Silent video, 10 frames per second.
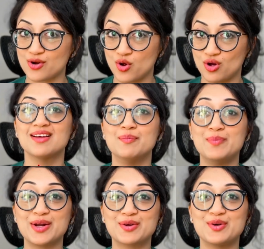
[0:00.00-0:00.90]
all.
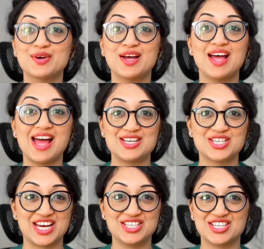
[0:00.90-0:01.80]
Medical
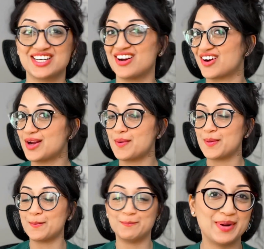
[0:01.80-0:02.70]
education. All right.
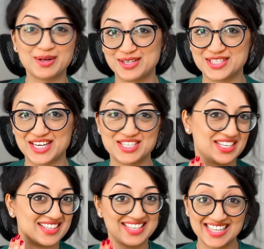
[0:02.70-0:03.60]
Medical education,
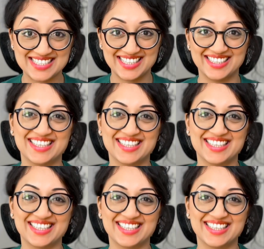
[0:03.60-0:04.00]
that's it.